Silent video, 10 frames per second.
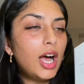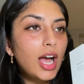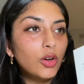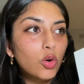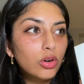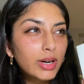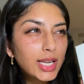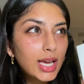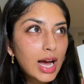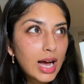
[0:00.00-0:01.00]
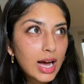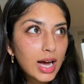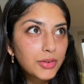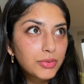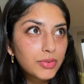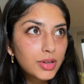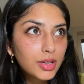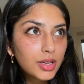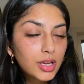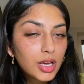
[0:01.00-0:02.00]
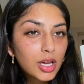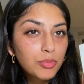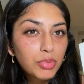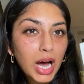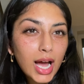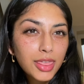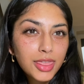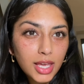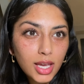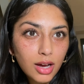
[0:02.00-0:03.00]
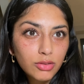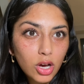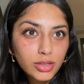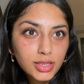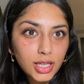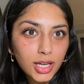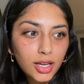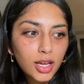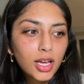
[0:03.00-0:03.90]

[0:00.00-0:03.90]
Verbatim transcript: I already have, but I think I've lost it.